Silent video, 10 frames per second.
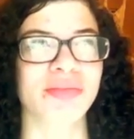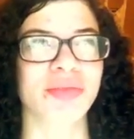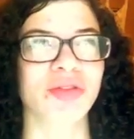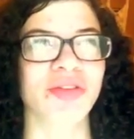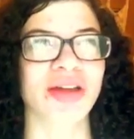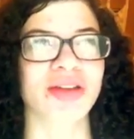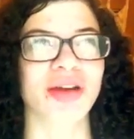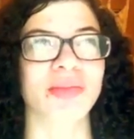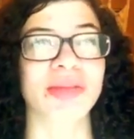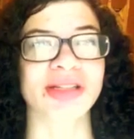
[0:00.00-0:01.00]
the fact that
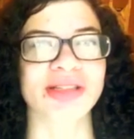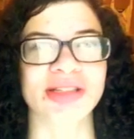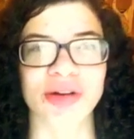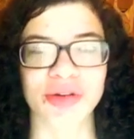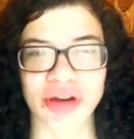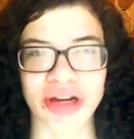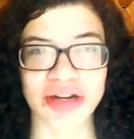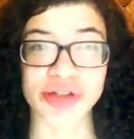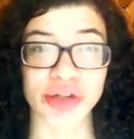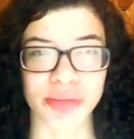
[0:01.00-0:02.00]
I'm mixed is, oh, your hair
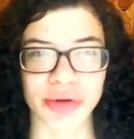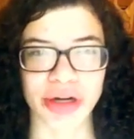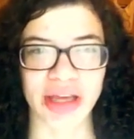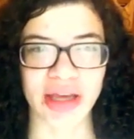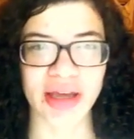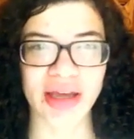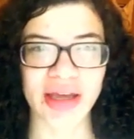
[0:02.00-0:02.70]
is so pretty.